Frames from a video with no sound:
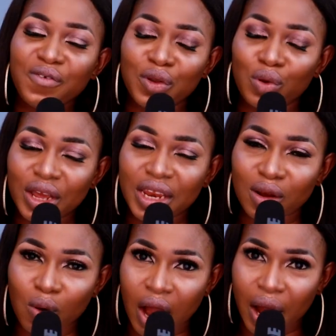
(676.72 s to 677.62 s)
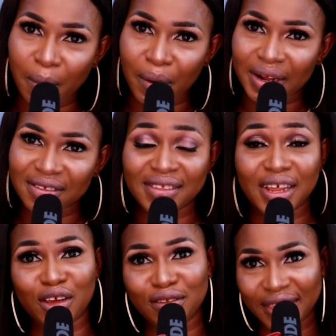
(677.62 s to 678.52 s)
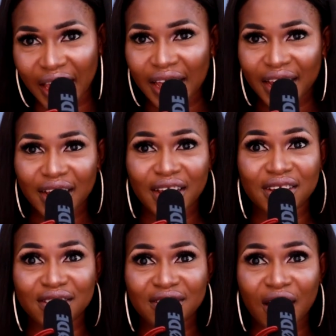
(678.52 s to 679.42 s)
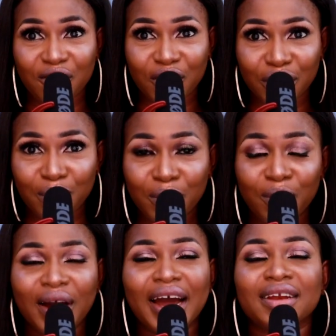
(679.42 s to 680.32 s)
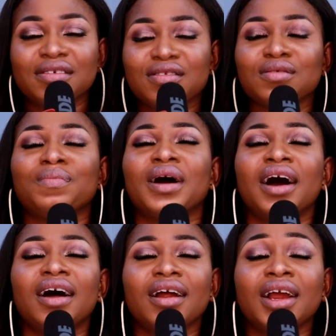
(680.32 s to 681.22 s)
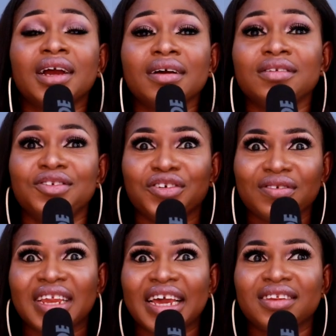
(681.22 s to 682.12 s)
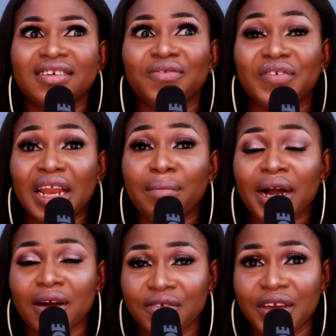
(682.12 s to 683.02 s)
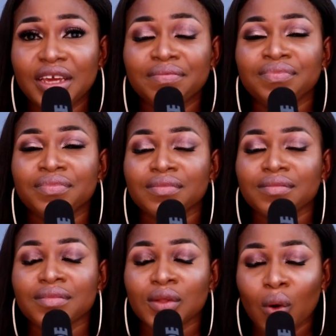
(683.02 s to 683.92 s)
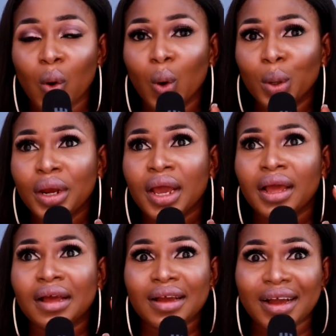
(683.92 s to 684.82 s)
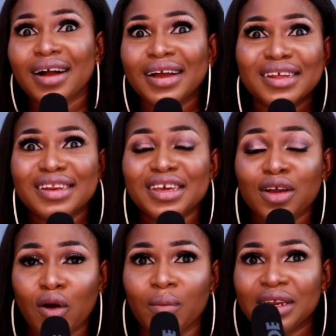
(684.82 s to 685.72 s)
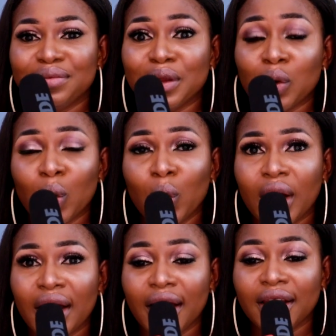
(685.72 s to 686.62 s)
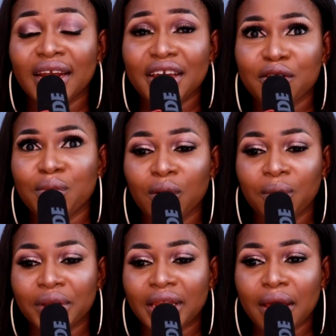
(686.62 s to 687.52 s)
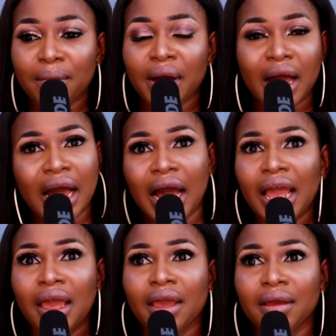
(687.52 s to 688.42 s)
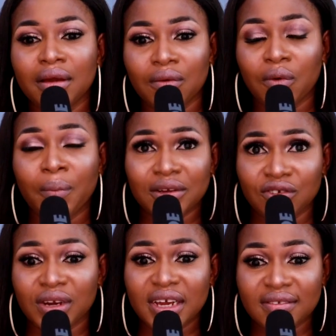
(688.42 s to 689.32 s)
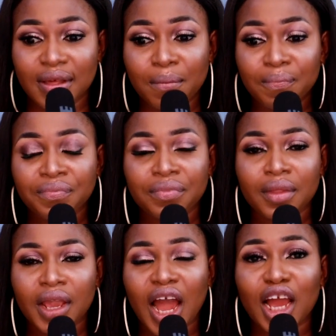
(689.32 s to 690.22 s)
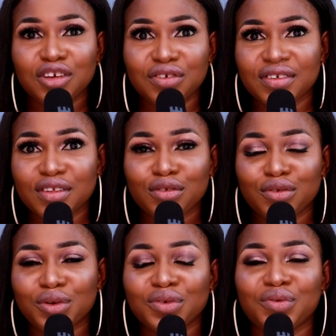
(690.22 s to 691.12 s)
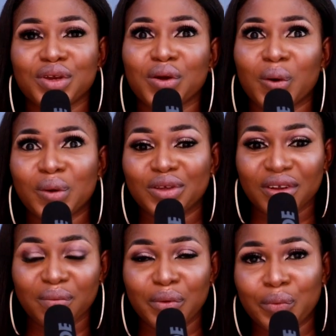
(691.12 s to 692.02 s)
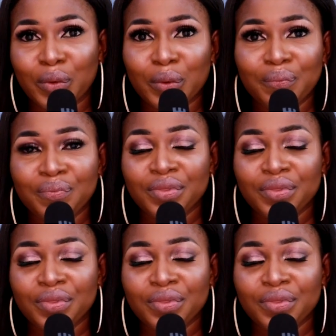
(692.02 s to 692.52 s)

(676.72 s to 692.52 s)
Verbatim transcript: If you know any local brands that you think it is affordable and super good, just like this Fella Makafui own, kindly comment below and link me up with them. I will patronize them and use it just to encourage other people